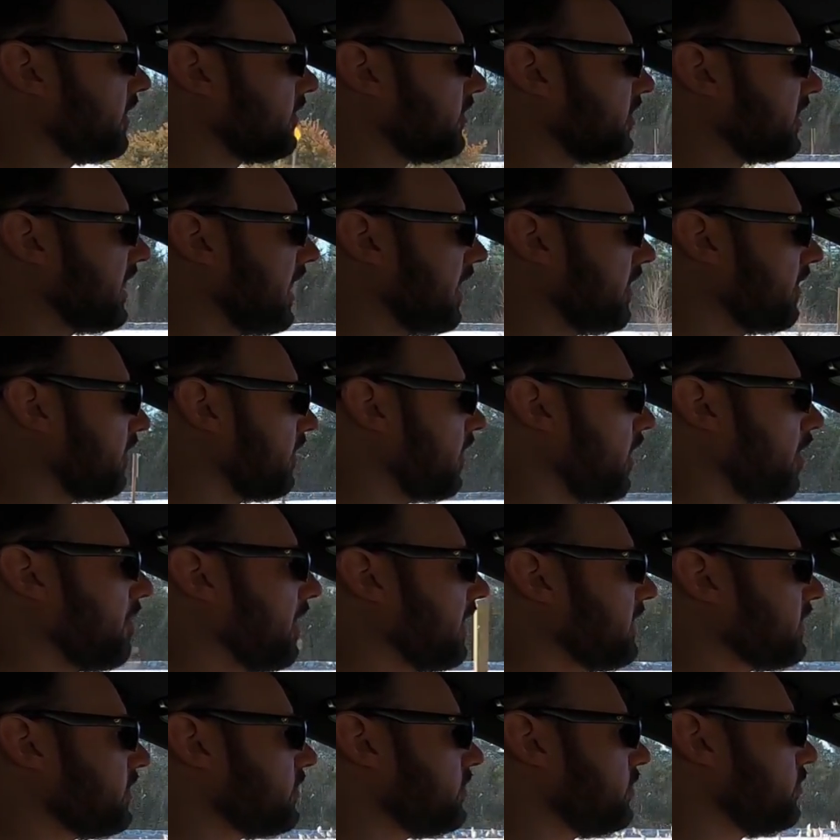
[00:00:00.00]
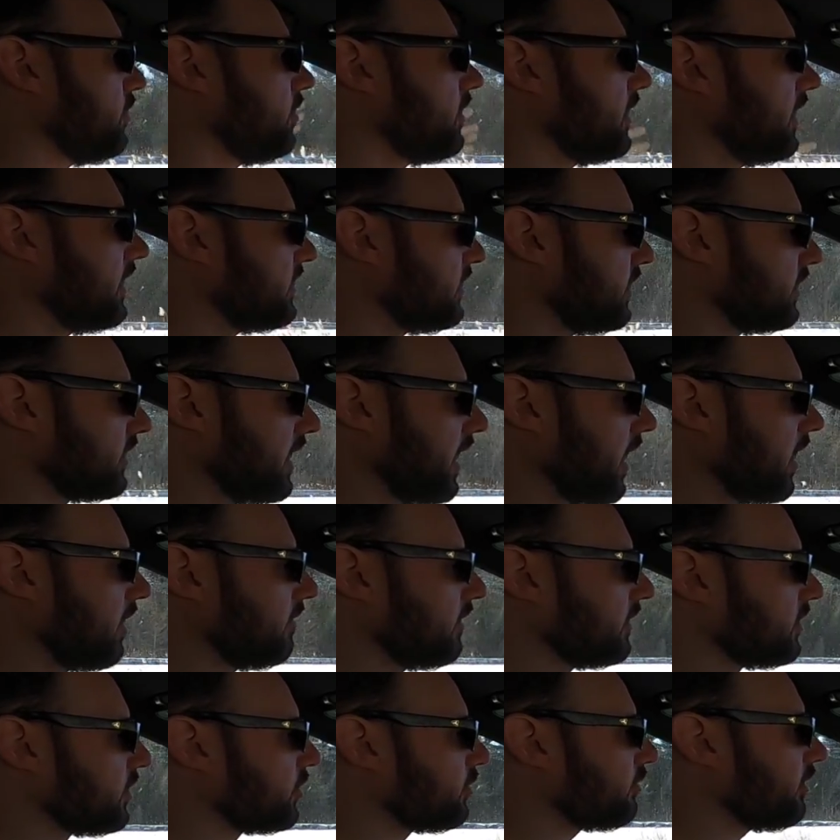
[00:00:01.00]
to cut together. I might just do it as, as kind
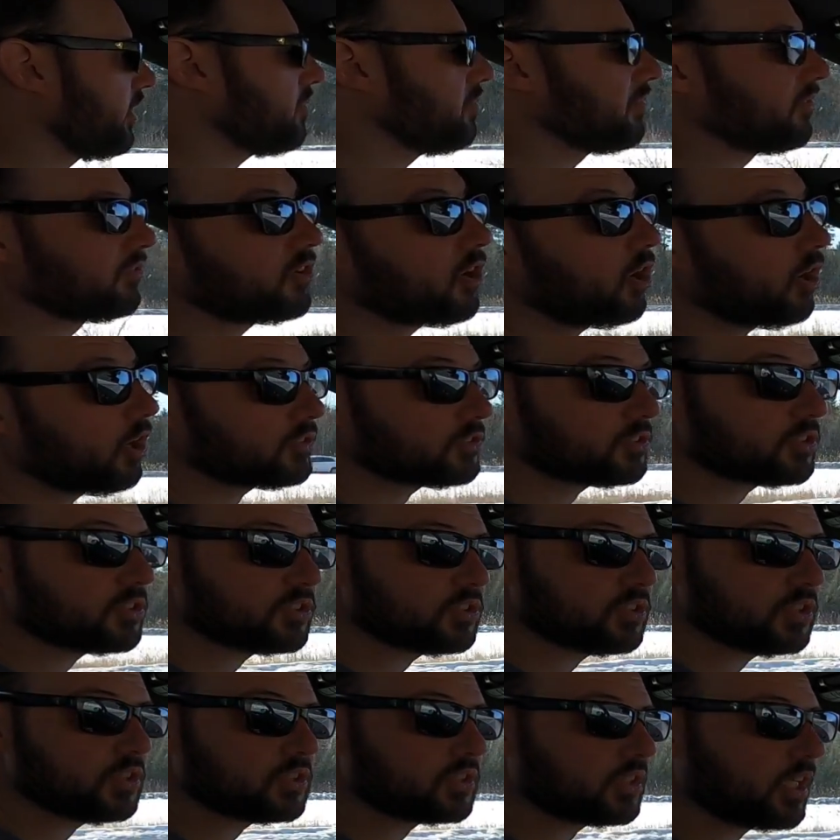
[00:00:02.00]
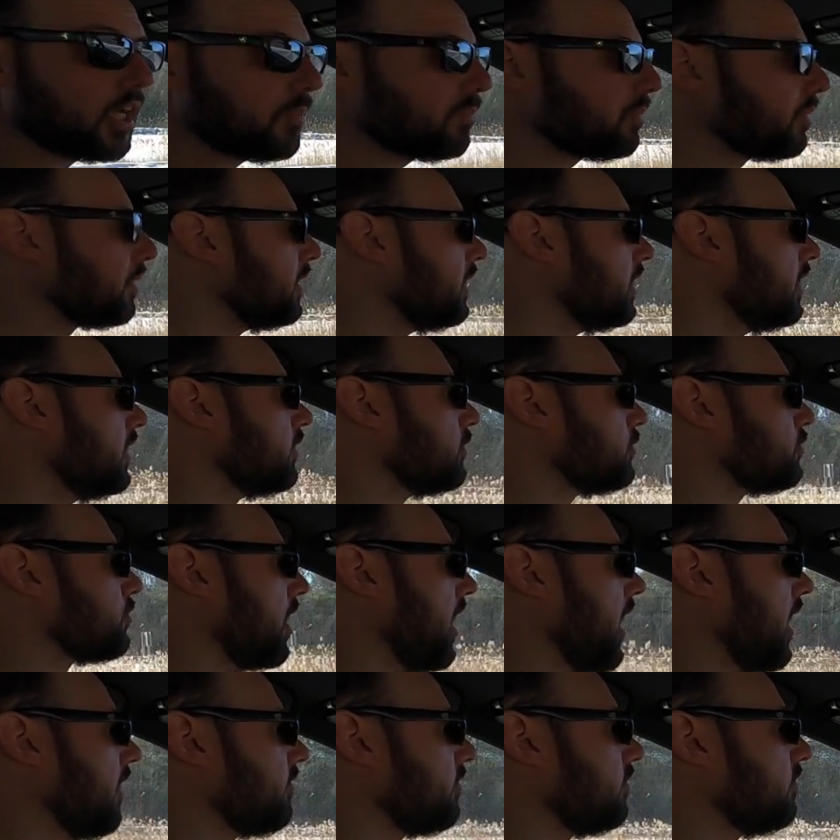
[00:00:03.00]
of a stream of consciousness type
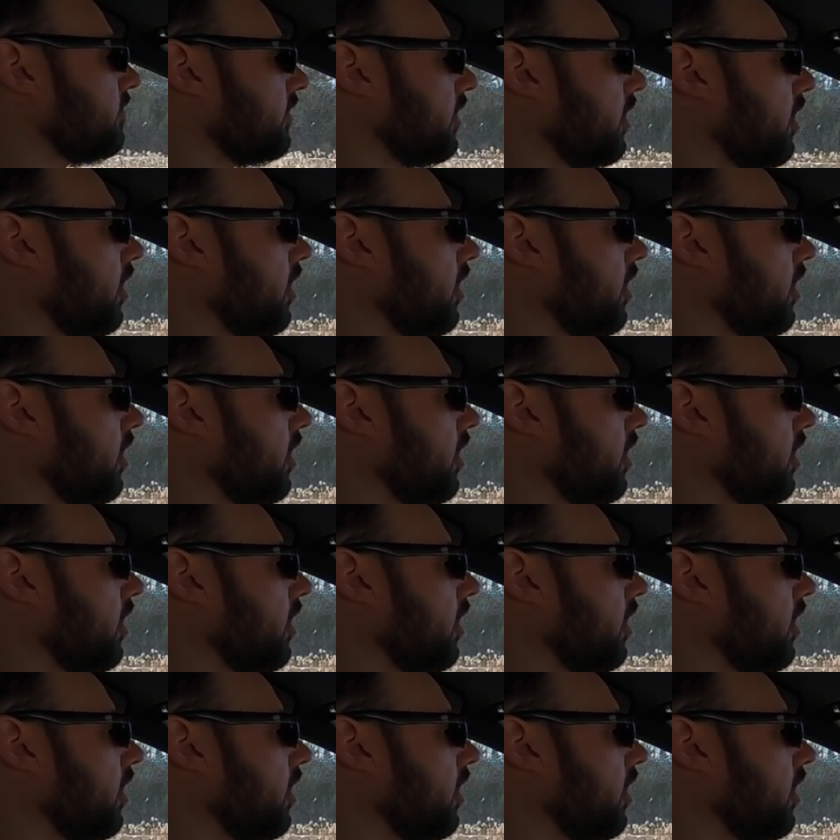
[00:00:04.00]
drive and